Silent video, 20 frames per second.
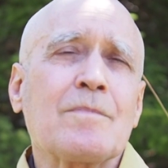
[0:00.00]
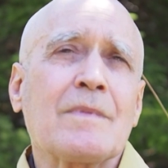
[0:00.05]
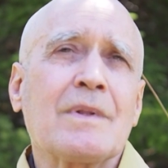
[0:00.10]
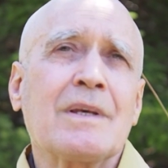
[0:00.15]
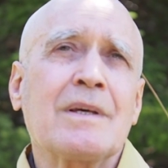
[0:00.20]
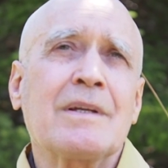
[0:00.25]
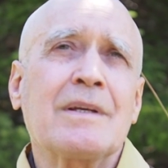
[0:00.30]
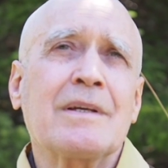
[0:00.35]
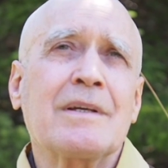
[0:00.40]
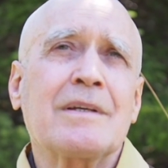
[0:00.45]

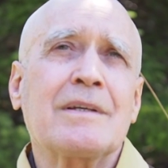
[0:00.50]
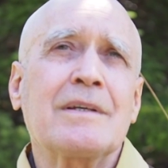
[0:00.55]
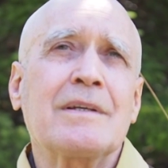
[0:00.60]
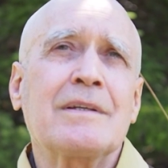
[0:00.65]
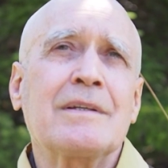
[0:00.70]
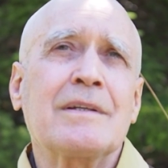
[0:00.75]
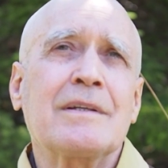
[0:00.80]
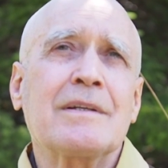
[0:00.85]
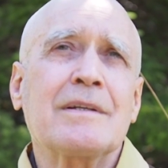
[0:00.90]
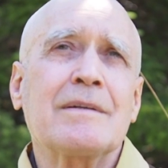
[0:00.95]
And
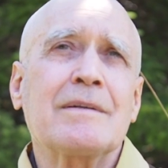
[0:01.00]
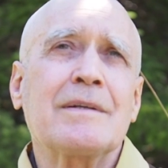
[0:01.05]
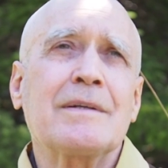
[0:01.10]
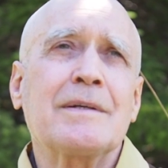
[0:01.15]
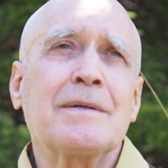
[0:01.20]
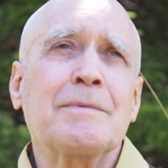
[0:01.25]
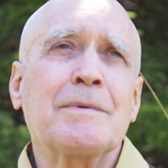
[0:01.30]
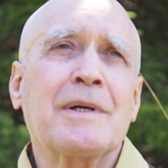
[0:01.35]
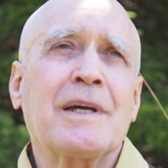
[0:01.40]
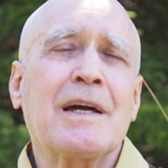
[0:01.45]

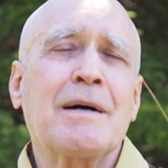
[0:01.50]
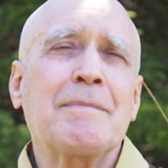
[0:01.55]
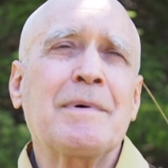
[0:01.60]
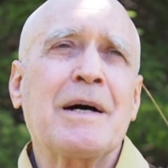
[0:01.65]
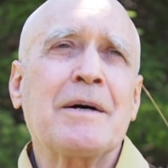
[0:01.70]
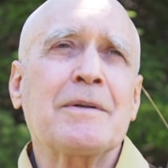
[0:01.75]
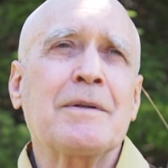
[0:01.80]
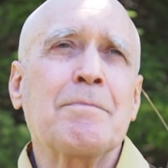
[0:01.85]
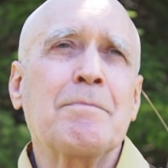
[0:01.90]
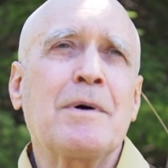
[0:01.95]
it would come
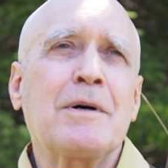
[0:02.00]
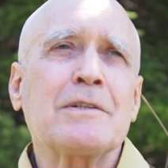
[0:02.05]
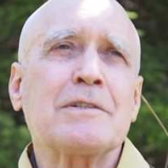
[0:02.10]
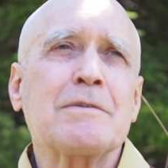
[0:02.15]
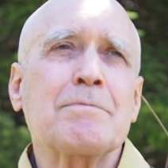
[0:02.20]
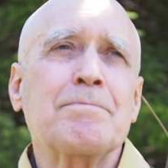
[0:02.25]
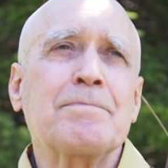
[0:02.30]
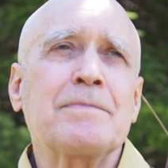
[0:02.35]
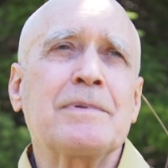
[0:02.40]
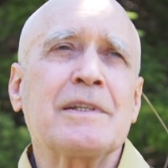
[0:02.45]
out in
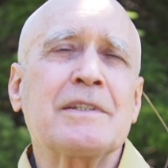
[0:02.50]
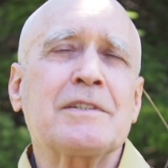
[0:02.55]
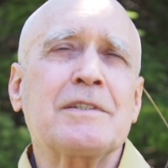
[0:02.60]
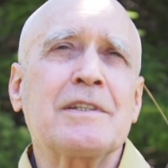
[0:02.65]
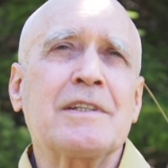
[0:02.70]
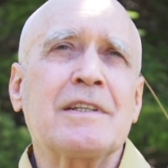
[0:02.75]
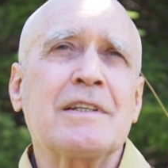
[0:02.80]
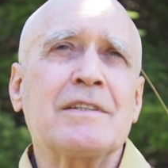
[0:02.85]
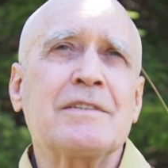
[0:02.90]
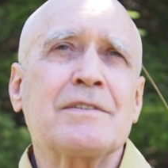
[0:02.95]

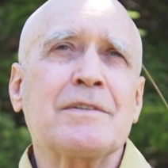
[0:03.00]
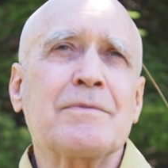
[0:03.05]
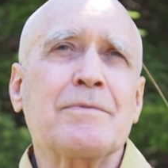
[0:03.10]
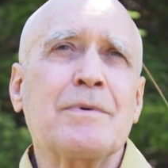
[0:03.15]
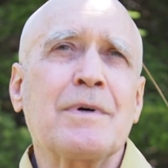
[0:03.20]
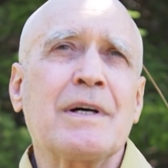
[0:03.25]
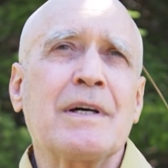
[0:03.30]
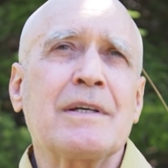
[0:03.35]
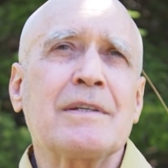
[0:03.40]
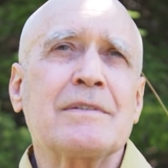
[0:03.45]
multiplicities
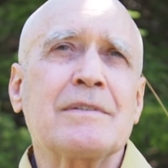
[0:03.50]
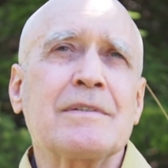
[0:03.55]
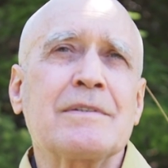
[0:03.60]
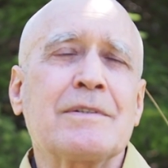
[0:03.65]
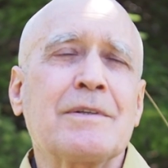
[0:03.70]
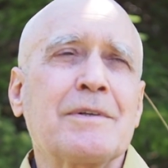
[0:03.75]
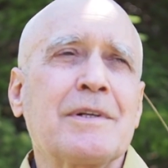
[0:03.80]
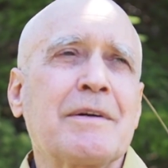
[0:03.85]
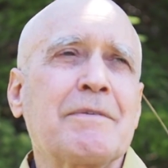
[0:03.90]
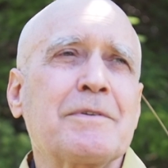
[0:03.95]
of ways.
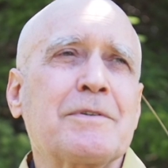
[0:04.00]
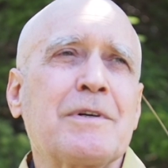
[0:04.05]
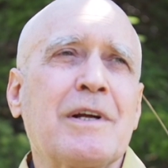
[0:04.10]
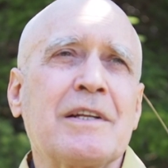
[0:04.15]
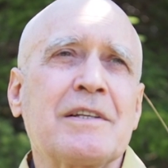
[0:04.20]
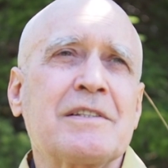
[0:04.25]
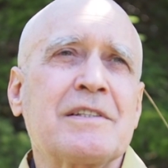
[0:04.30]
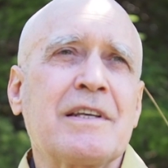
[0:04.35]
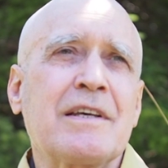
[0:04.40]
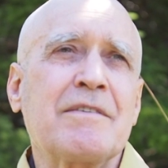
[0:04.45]
Don't ever
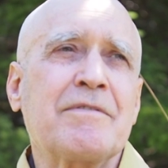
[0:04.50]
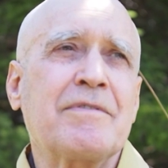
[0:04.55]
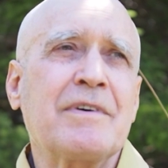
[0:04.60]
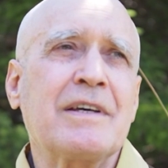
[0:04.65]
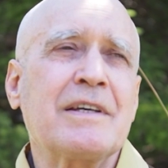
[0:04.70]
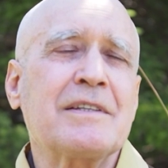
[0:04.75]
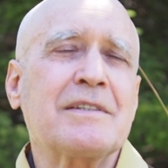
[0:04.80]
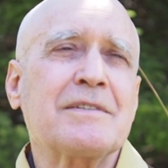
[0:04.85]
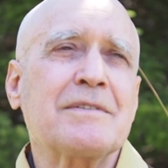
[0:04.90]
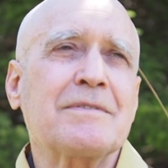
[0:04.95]
try to save
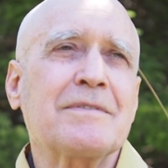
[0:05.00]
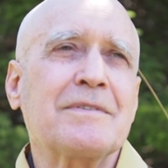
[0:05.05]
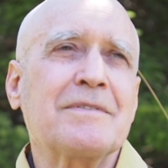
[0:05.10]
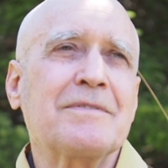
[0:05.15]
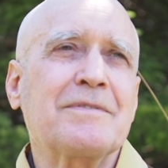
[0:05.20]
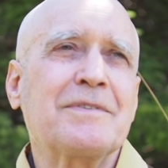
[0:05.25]
face.